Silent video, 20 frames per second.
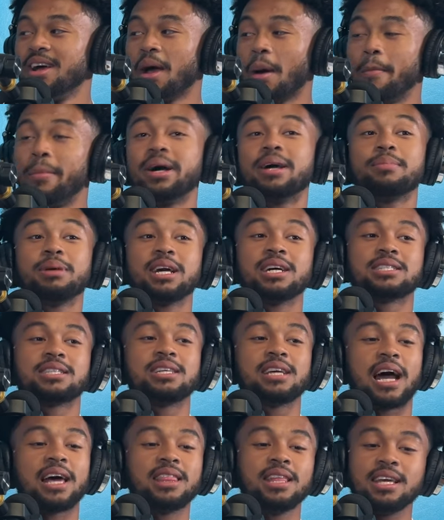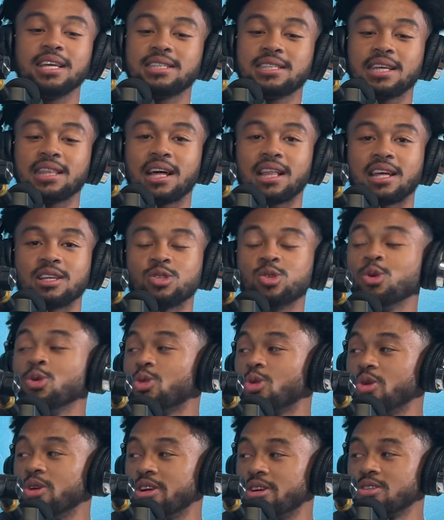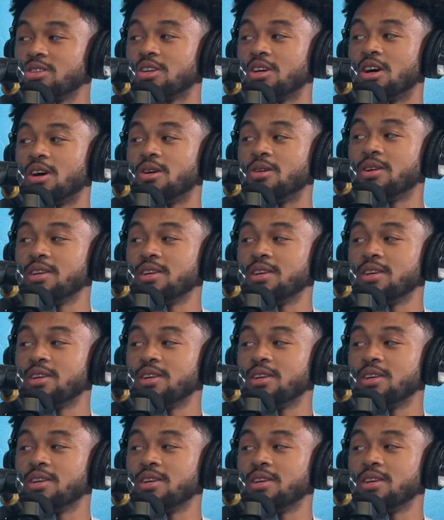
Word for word: But because I think he said that like two three years ago, he